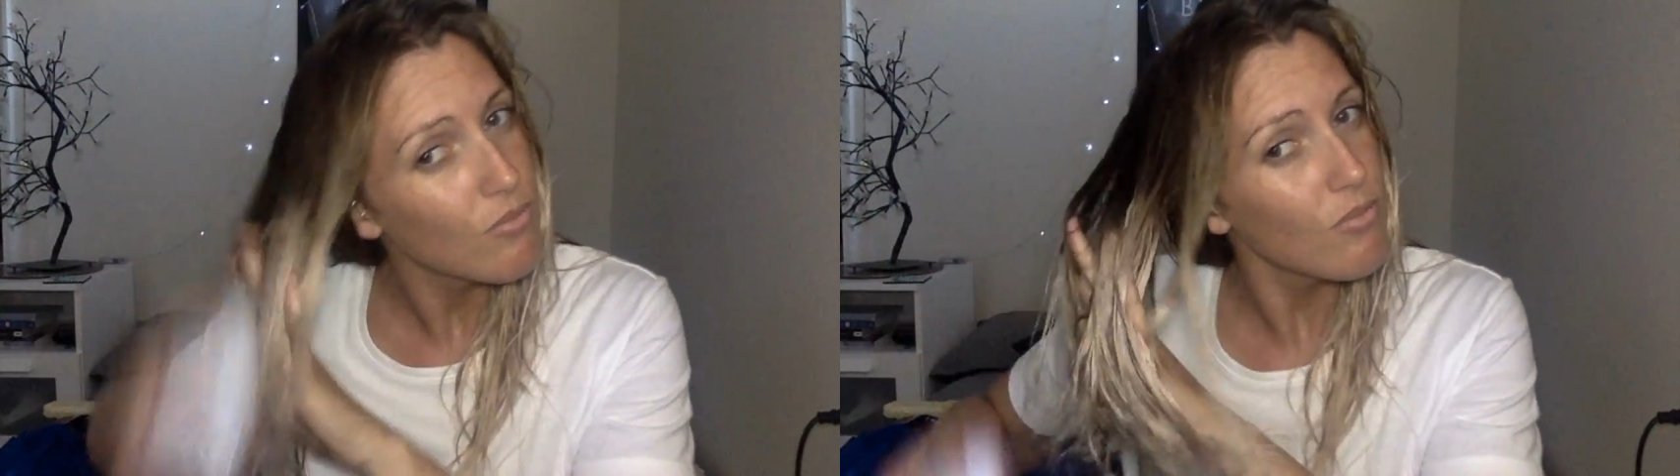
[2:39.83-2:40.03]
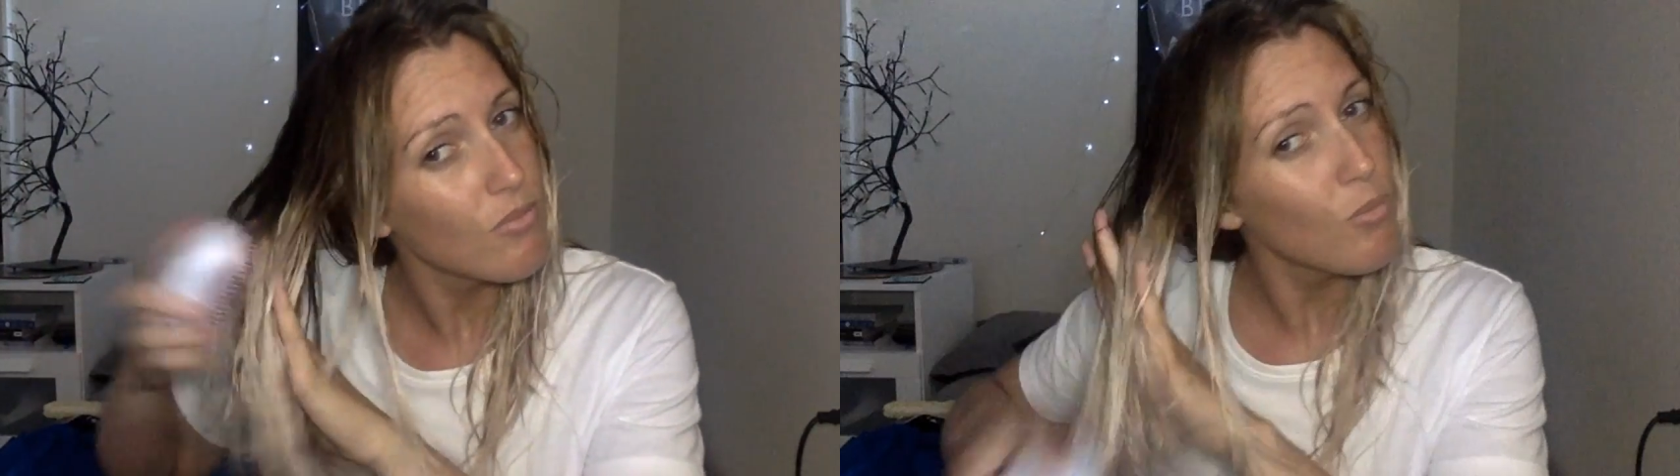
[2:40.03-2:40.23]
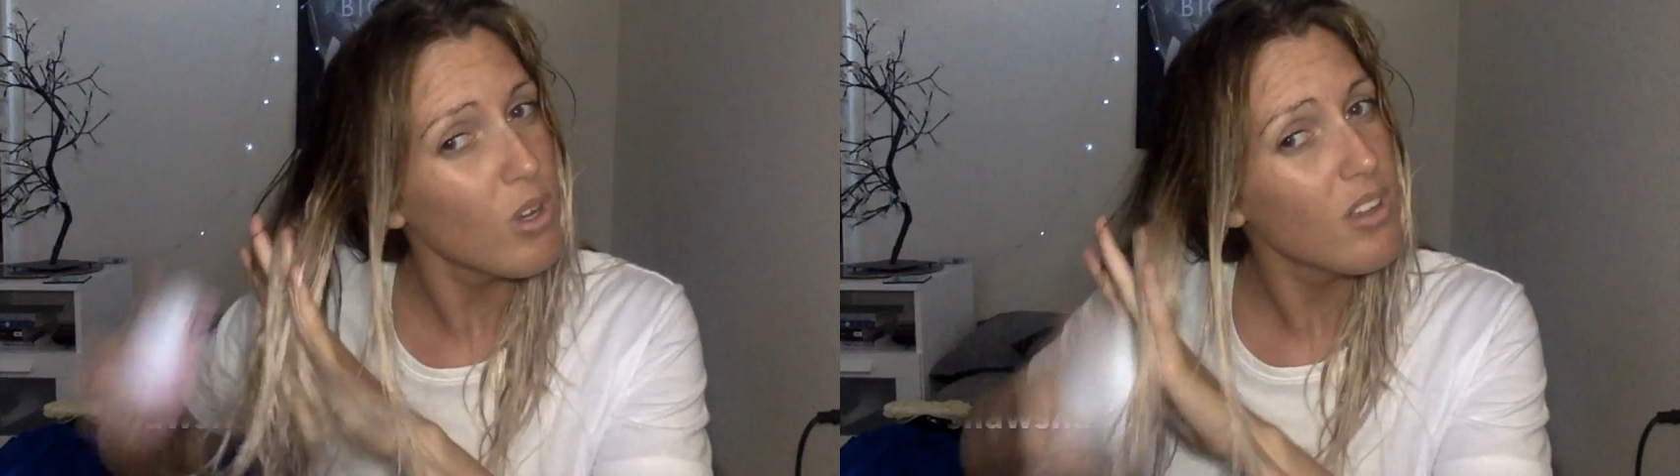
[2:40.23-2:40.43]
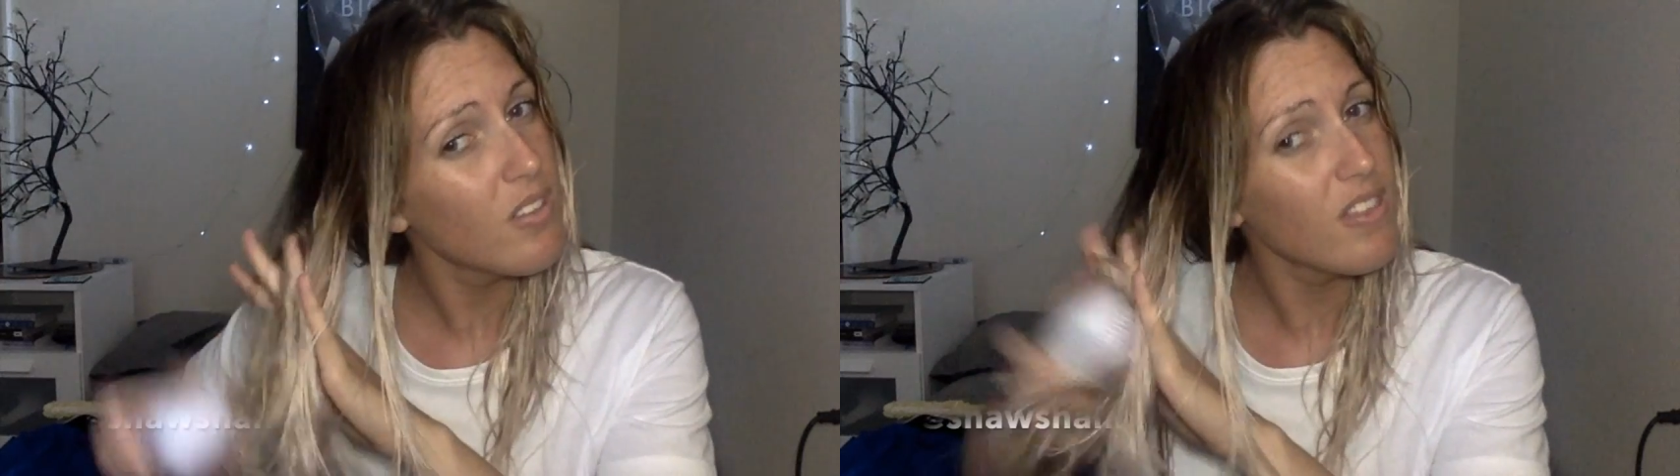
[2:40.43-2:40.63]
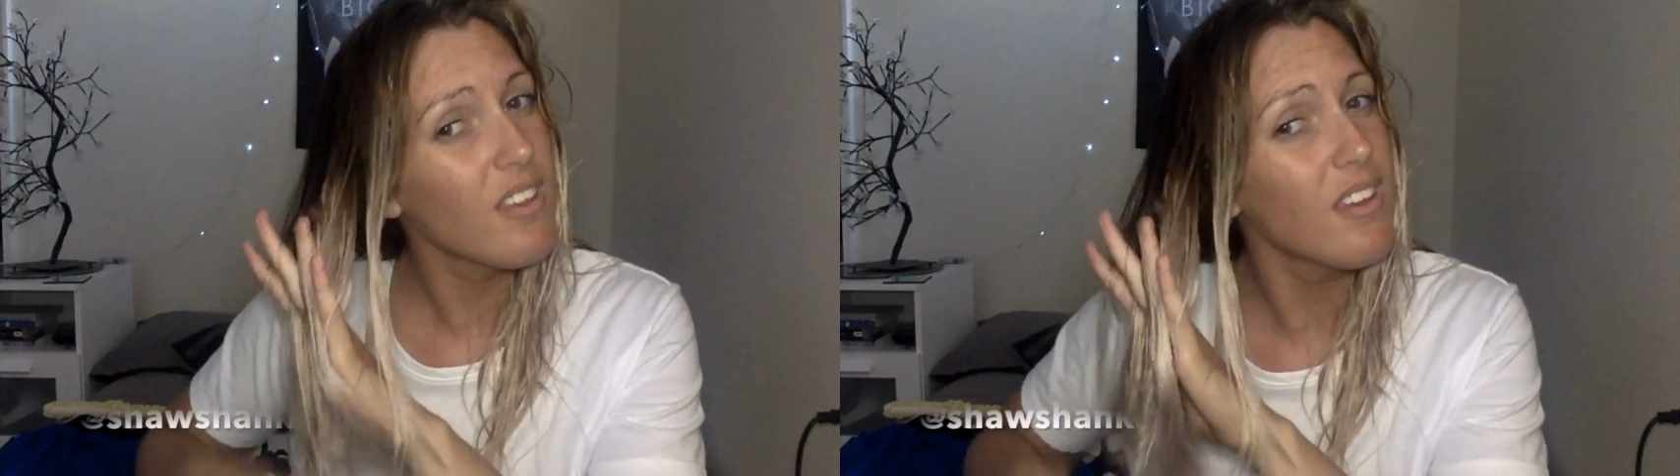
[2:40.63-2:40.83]
and
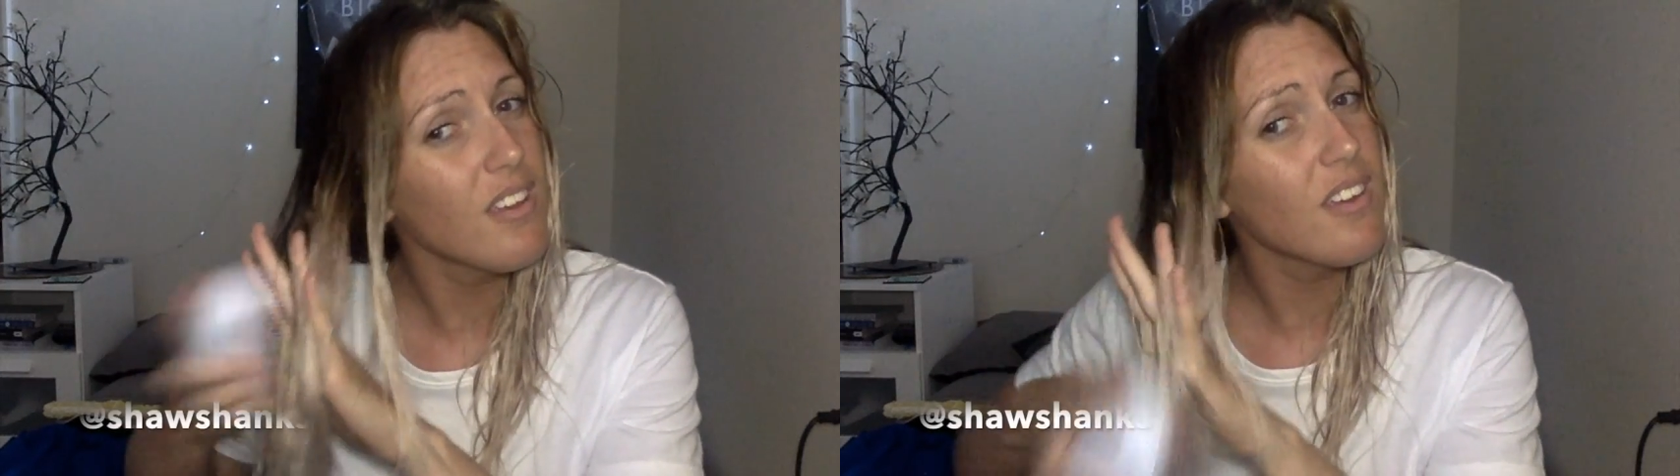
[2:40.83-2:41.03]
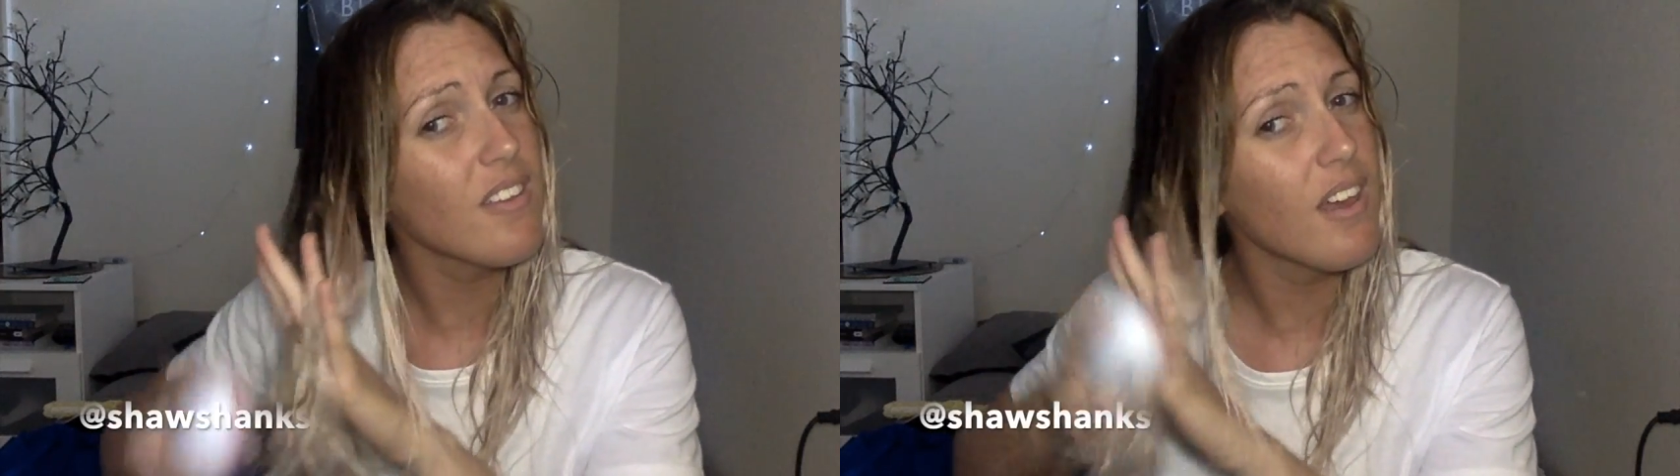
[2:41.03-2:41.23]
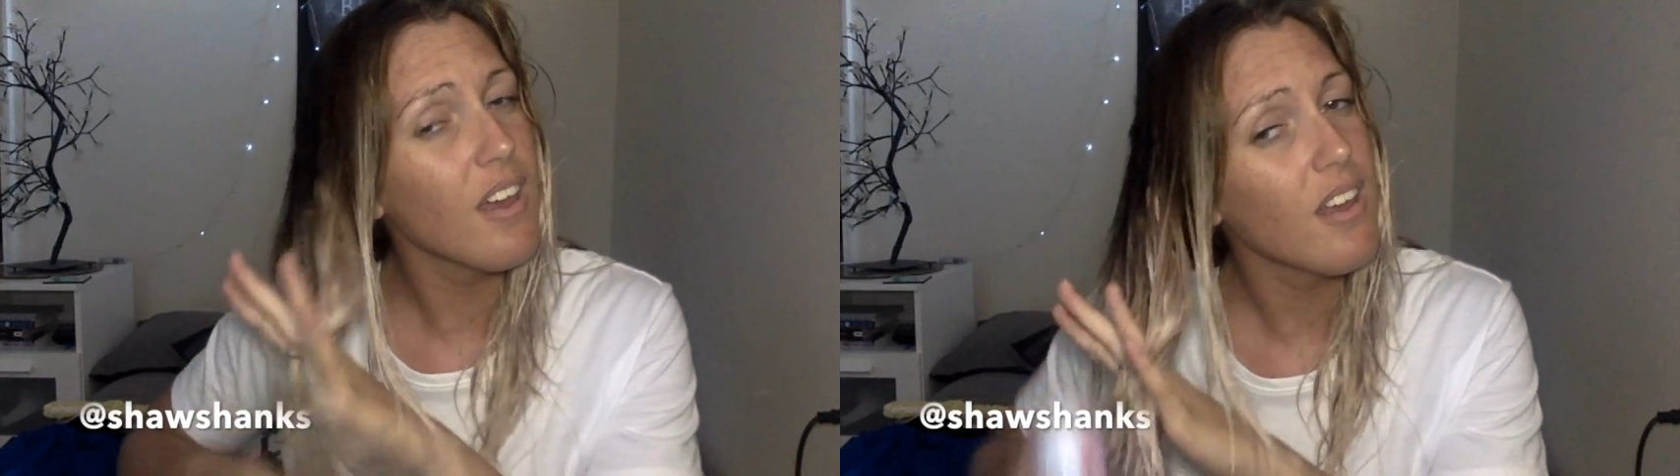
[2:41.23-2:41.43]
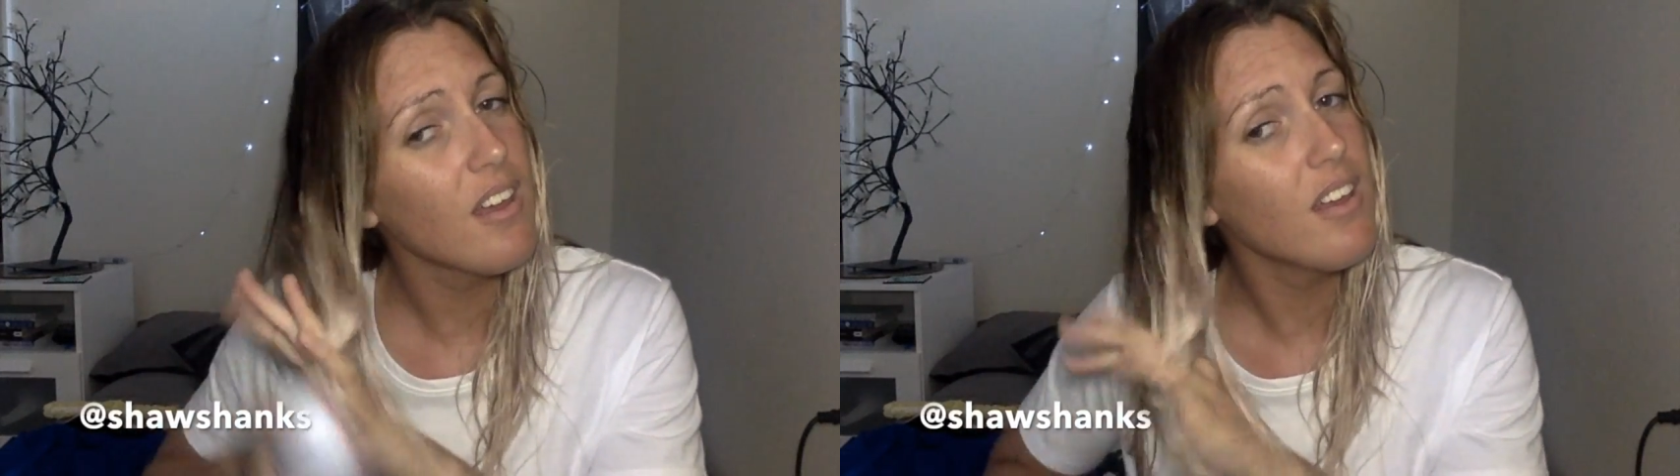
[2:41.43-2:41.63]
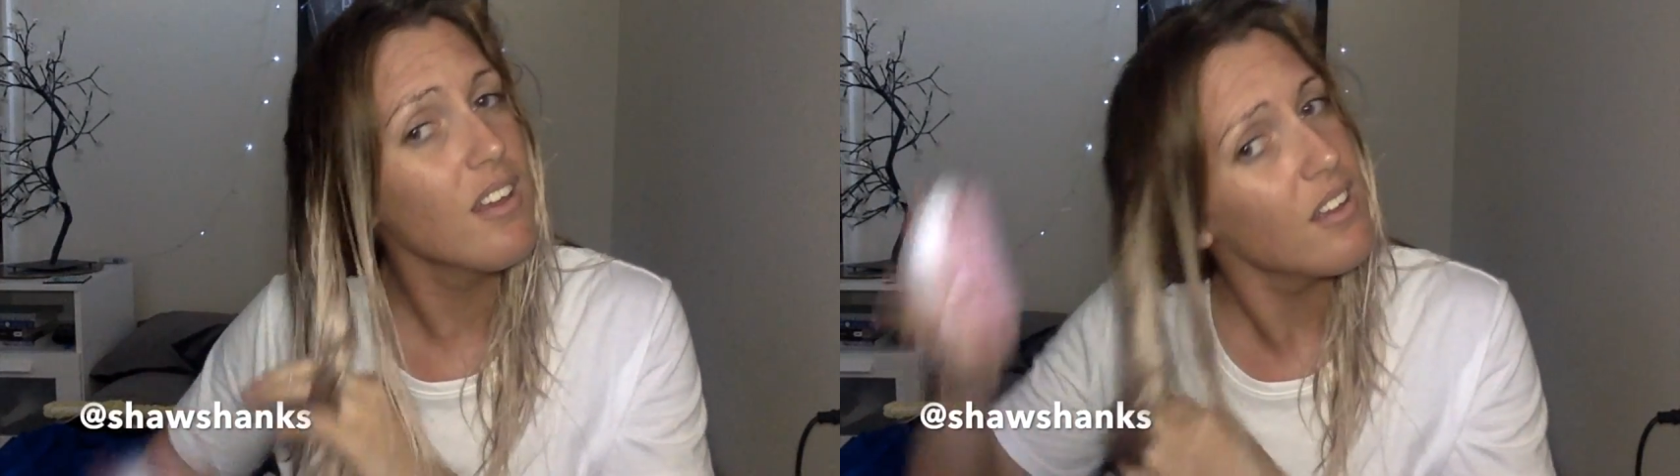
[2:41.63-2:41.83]
then brushing
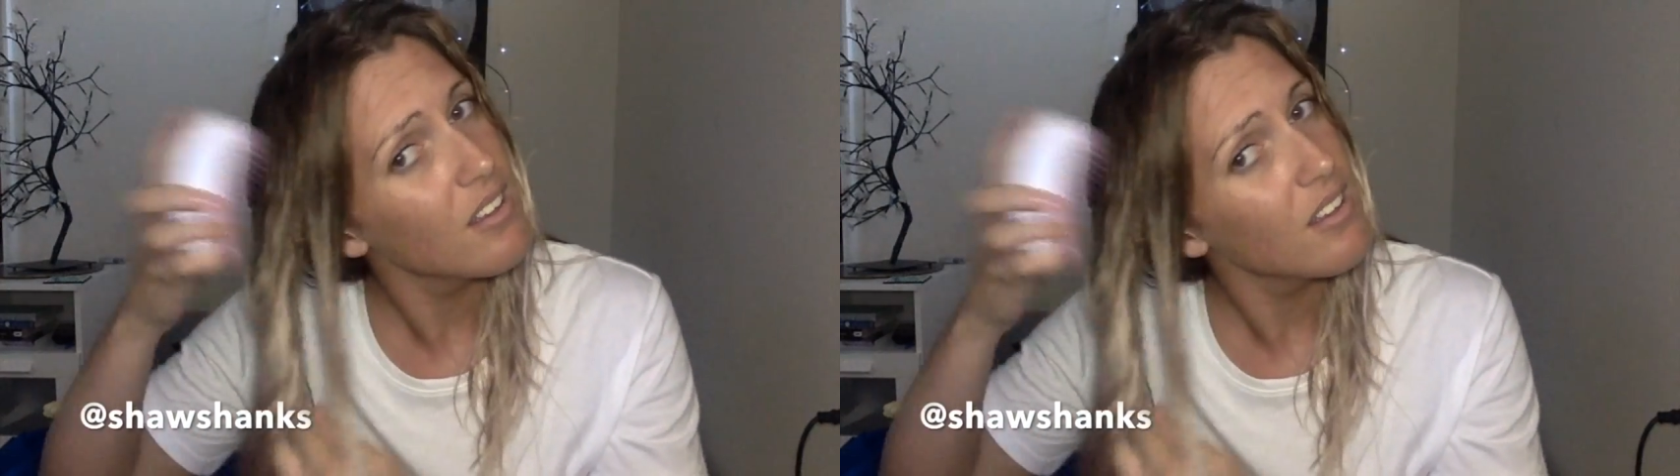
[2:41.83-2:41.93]
through.